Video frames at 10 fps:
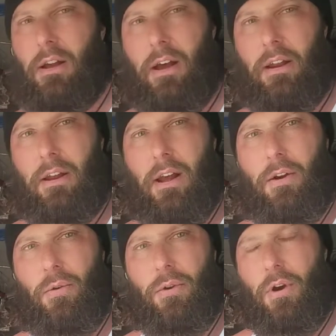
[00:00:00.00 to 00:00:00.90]
I,
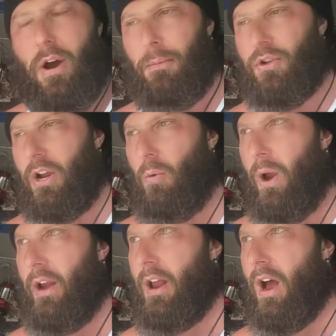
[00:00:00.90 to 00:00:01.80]
I don't know how much I
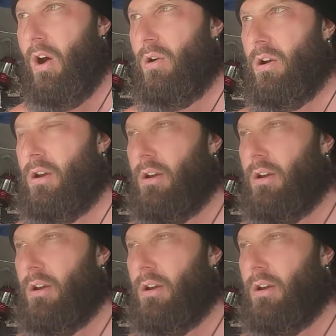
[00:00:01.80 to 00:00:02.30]
weigh now,